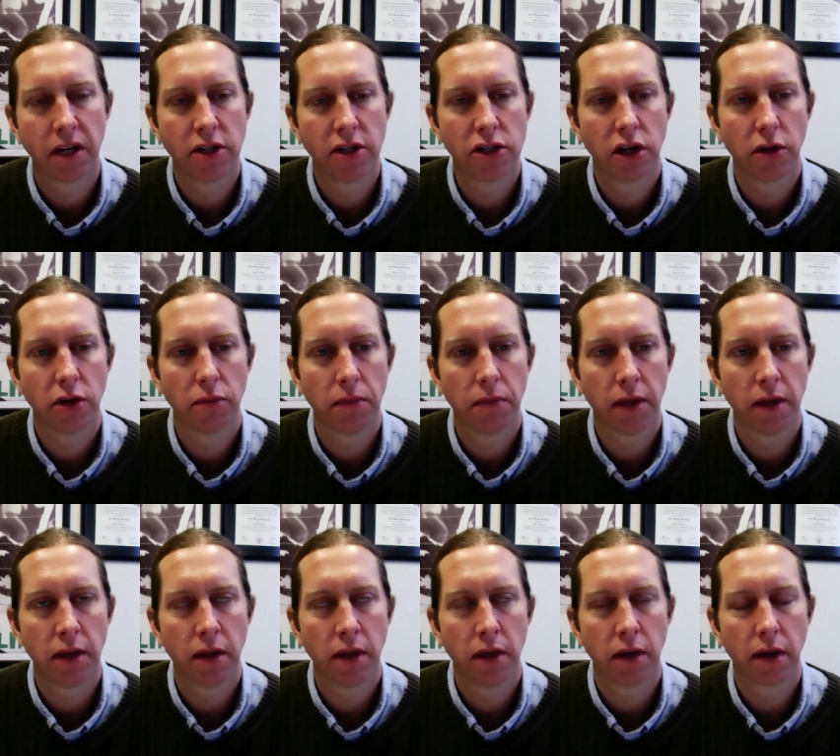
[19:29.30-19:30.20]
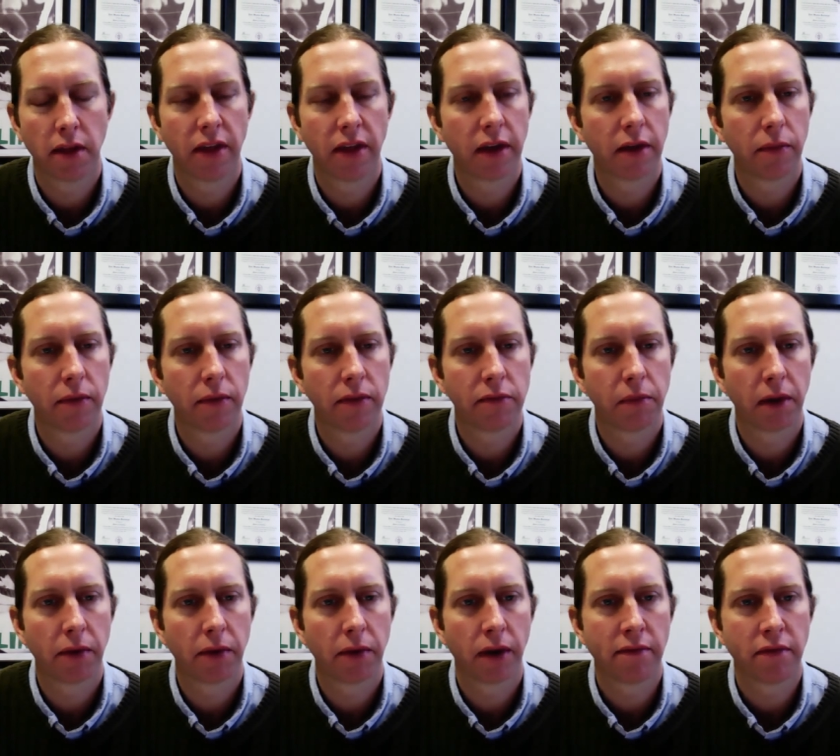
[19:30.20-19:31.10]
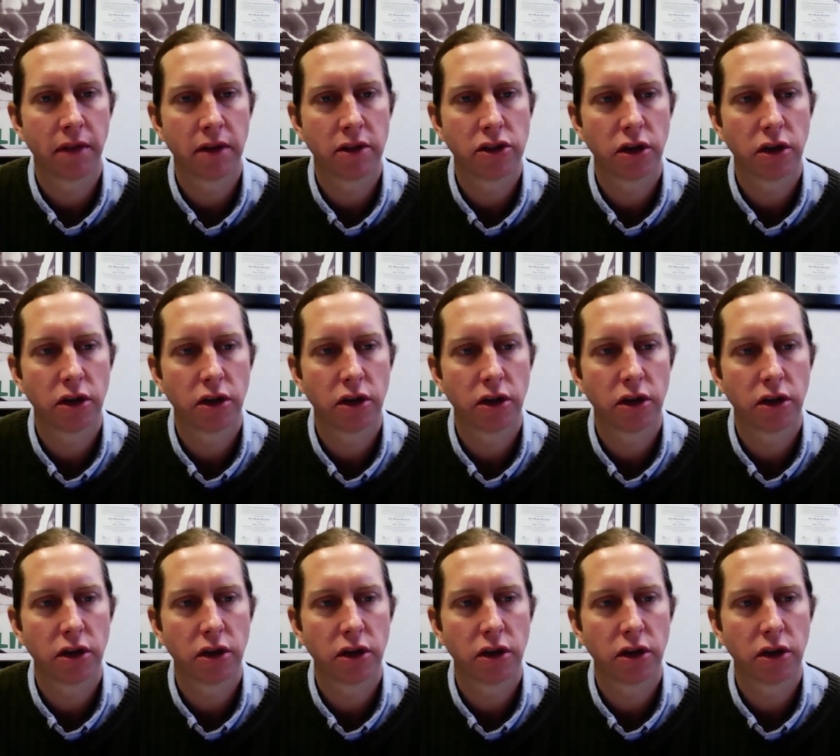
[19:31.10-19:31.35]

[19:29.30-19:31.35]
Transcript: showed me, I think it was my wife that